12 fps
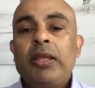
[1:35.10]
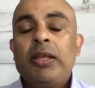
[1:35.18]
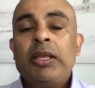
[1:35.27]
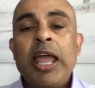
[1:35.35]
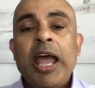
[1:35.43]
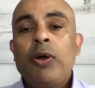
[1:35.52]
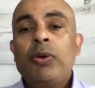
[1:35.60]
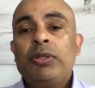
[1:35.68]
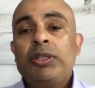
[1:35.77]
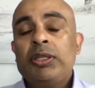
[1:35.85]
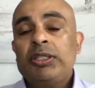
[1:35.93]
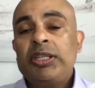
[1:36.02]
now
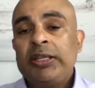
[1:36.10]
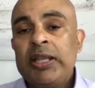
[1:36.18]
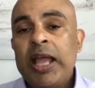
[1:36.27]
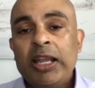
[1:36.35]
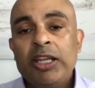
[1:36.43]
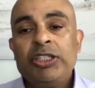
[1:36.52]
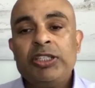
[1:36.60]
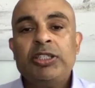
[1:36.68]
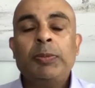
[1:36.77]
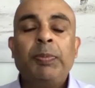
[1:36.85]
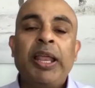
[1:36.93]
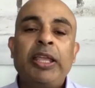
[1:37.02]
the technology is in
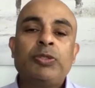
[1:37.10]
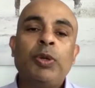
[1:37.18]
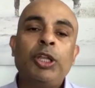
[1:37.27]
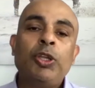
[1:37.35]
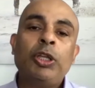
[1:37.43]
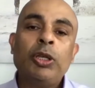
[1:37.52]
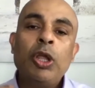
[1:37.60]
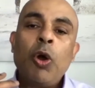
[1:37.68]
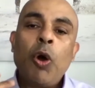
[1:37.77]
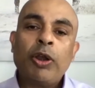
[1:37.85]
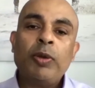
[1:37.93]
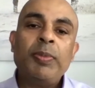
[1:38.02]
place where you can
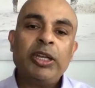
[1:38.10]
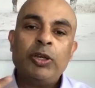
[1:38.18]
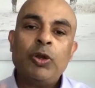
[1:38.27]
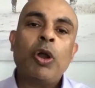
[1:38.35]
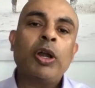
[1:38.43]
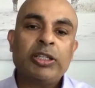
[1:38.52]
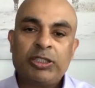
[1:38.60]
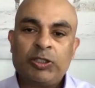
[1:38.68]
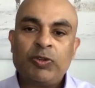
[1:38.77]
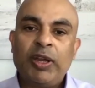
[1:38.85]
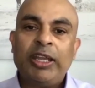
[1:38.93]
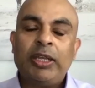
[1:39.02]
automate and
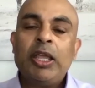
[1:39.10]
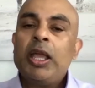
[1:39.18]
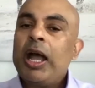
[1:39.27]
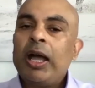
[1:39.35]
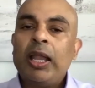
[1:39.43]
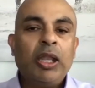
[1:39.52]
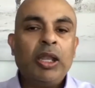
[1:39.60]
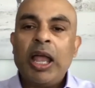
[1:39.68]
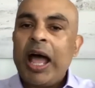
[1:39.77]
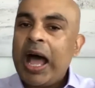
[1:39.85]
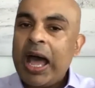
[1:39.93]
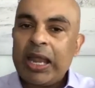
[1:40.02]
orchestrate a
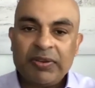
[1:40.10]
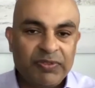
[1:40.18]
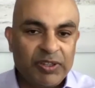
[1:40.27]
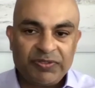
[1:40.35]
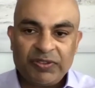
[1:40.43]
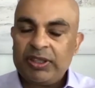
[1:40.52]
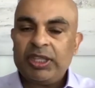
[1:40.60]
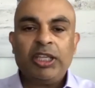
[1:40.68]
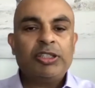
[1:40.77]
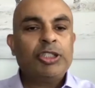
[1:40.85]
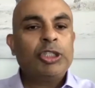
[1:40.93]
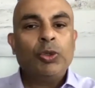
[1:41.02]
lot of different
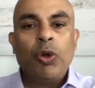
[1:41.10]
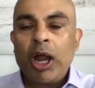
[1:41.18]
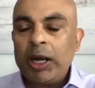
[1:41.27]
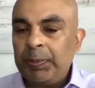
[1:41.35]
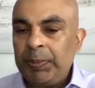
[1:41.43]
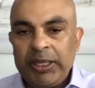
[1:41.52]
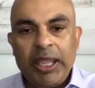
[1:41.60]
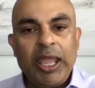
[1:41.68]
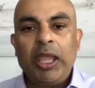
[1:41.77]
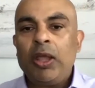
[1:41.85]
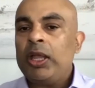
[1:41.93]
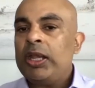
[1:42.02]
things through
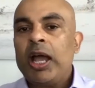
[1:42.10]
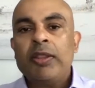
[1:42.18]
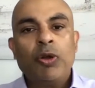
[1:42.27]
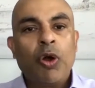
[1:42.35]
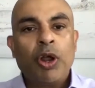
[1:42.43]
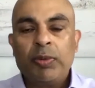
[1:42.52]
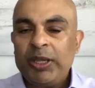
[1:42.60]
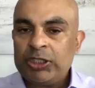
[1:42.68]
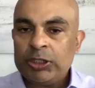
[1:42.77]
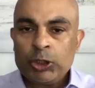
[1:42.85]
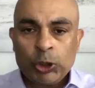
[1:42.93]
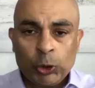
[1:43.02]
RPA and other
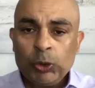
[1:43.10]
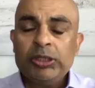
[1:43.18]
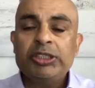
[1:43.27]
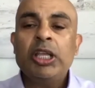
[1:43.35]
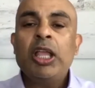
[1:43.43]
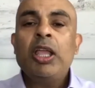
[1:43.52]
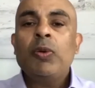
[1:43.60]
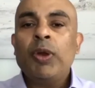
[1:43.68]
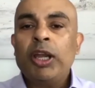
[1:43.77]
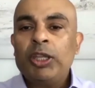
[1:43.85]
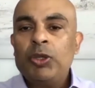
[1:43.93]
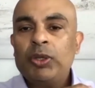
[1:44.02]
automation tools where
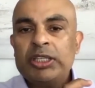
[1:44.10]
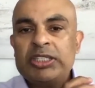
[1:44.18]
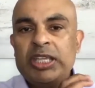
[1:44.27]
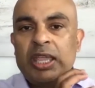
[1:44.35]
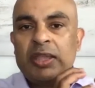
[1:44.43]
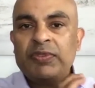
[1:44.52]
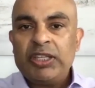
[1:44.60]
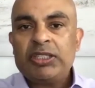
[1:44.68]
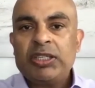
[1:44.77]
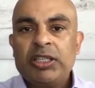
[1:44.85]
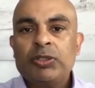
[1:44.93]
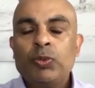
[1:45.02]
you can say, if this
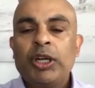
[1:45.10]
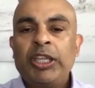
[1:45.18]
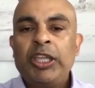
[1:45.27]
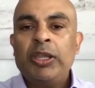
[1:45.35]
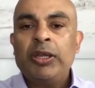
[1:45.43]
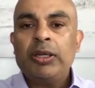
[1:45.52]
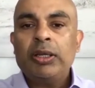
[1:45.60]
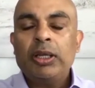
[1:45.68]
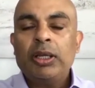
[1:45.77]
doesn't work here,